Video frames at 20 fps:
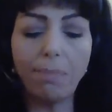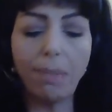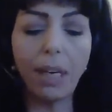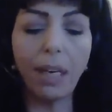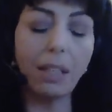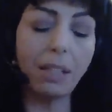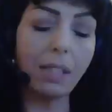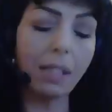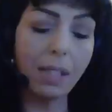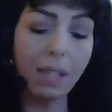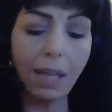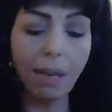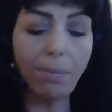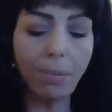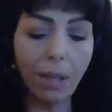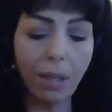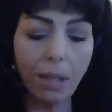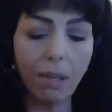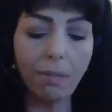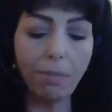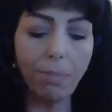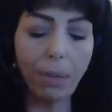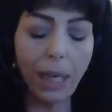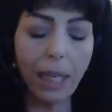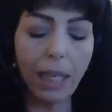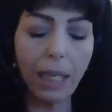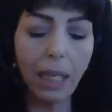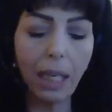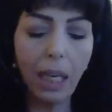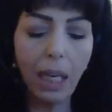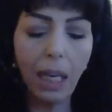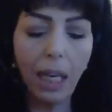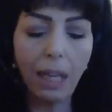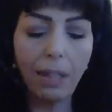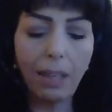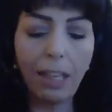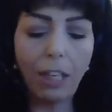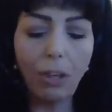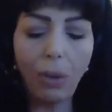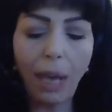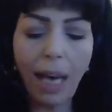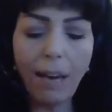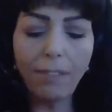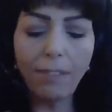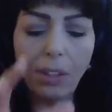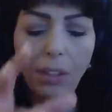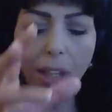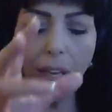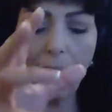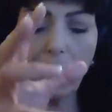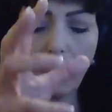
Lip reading: being deceptive, but that you have a